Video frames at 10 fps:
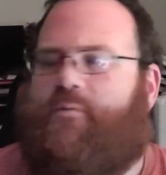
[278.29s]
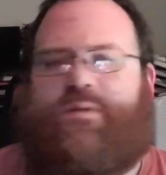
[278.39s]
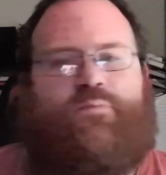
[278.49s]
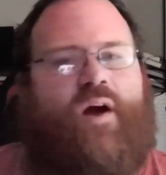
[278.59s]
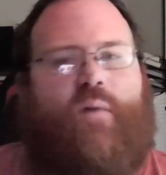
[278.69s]
It
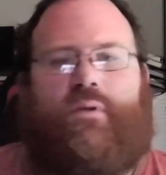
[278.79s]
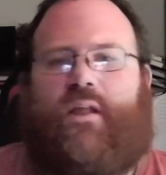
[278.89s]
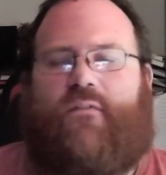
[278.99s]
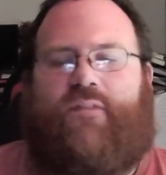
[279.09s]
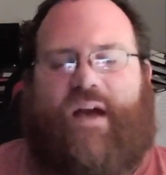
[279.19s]
was well
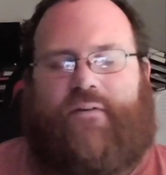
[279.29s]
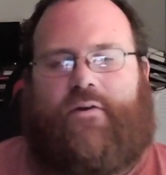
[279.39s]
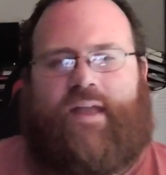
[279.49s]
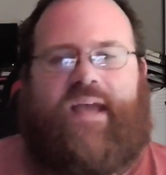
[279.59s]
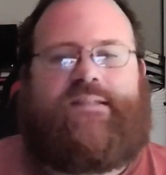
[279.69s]
below
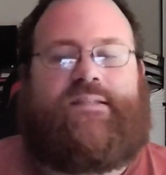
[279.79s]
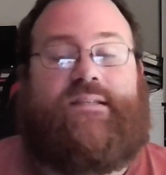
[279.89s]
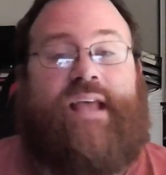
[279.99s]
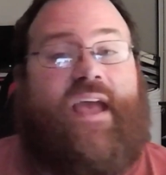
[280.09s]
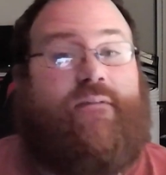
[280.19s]
500 cases
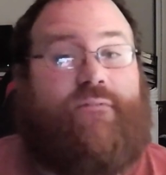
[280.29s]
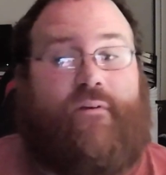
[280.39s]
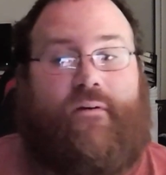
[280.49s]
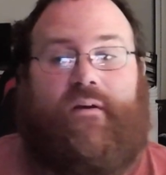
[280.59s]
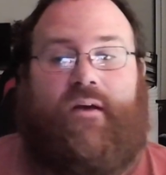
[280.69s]
a day
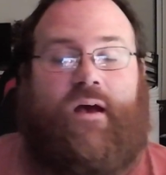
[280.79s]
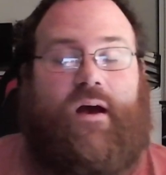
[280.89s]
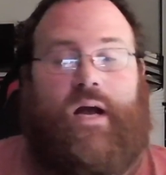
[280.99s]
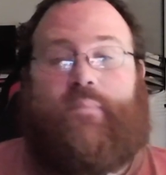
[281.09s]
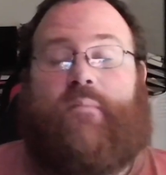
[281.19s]
for
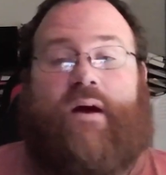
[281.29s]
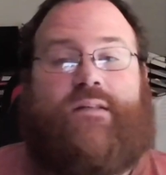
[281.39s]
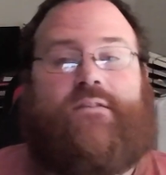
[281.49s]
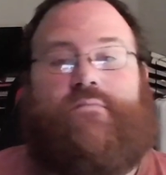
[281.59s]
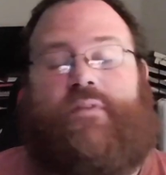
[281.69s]
a couple
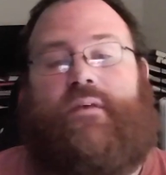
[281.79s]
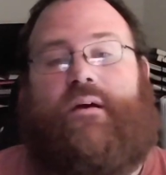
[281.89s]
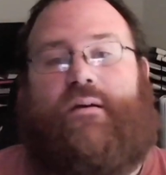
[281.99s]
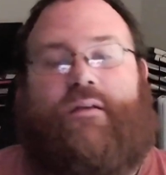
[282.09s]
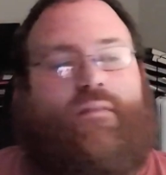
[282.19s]
months in
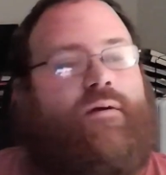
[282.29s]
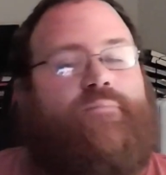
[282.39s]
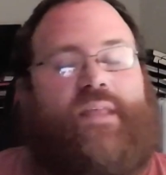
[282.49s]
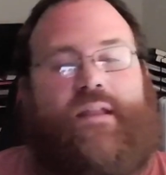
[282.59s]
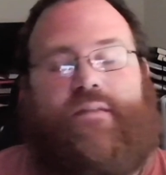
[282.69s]
the
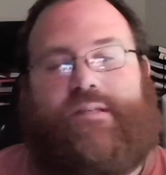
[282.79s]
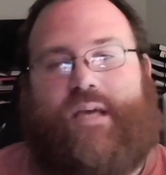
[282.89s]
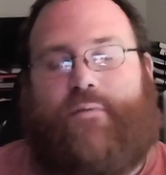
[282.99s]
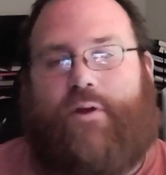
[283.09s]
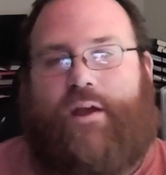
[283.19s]
heat of the
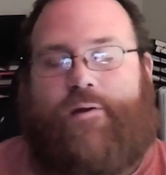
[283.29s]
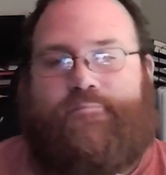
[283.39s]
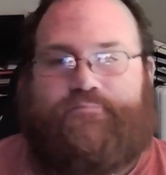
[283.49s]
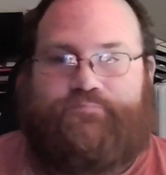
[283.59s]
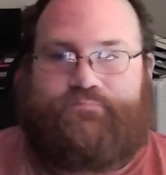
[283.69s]
summer
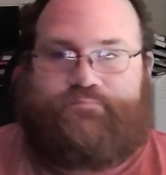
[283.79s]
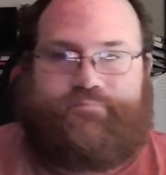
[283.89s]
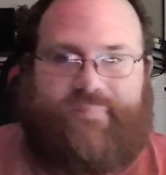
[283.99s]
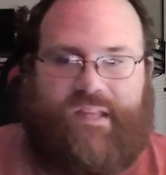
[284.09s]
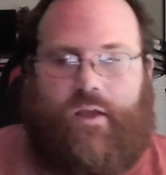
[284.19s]
here.
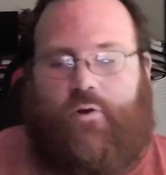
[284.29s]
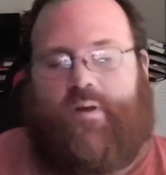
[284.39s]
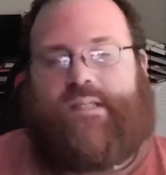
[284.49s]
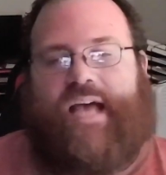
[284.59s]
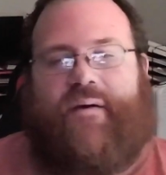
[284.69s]
Of
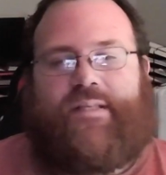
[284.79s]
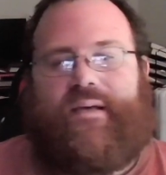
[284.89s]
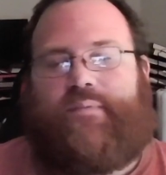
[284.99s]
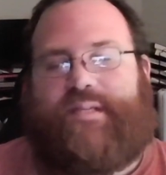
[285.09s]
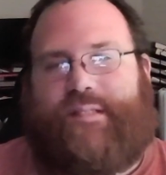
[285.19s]
course, now it's
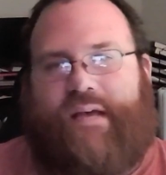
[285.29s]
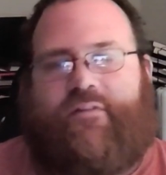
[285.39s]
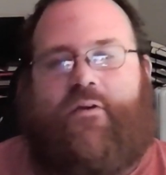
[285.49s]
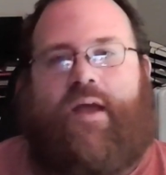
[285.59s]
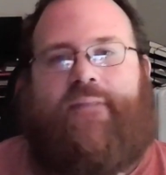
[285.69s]
up to
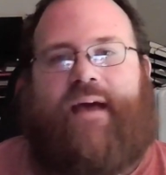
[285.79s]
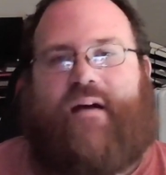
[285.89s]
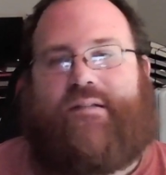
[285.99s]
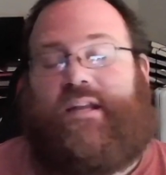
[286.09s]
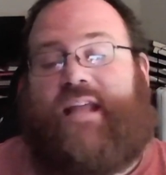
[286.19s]
7,000 or
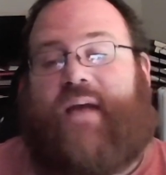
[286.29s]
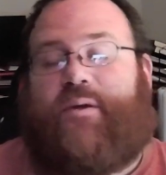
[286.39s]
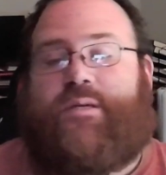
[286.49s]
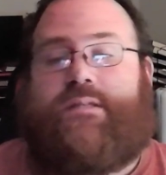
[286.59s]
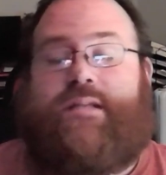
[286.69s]
8,000 a day,
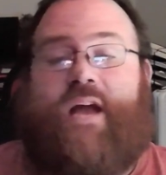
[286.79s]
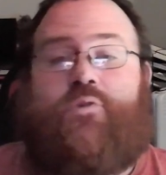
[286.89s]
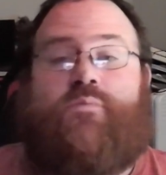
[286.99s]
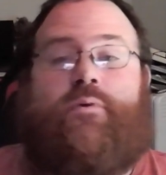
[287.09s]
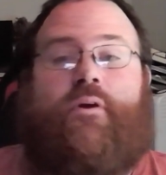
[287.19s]
which is a
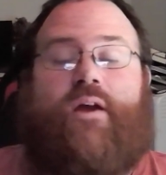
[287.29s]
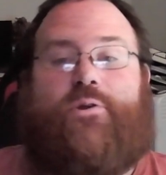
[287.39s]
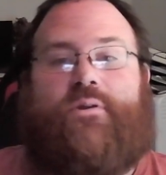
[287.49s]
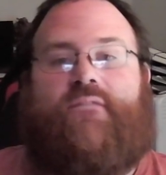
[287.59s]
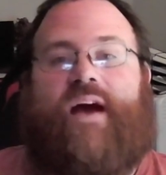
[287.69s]
natural
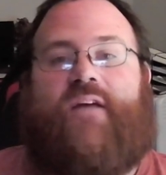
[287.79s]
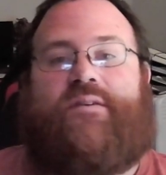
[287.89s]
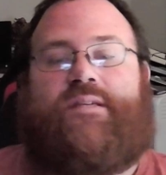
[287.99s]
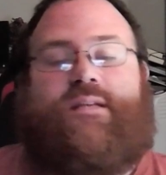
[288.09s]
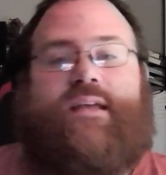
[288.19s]
progression of
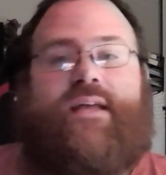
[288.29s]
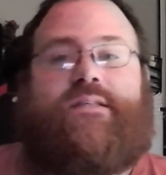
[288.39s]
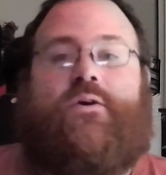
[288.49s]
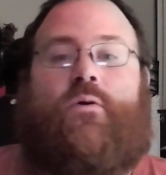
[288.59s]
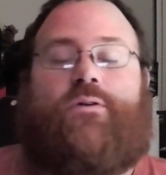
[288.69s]
viruses. It
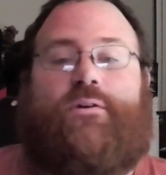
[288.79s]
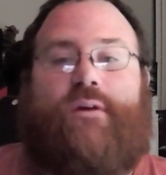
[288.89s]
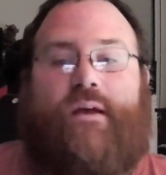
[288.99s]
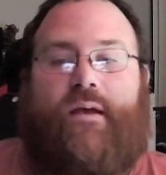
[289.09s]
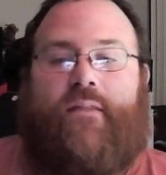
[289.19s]
gets colder,
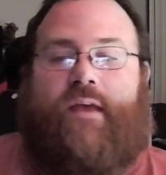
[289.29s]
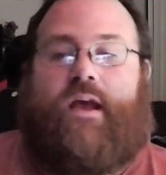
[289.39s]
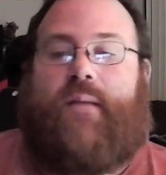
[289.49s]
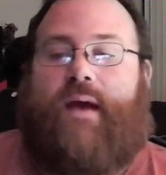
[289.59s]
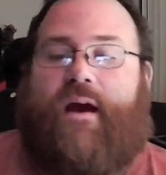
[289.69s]
they
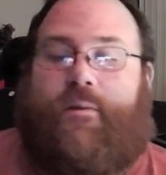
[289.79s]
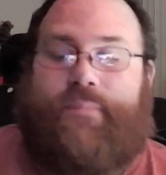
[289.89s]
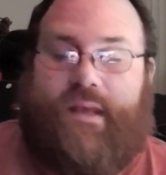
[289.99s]
come out.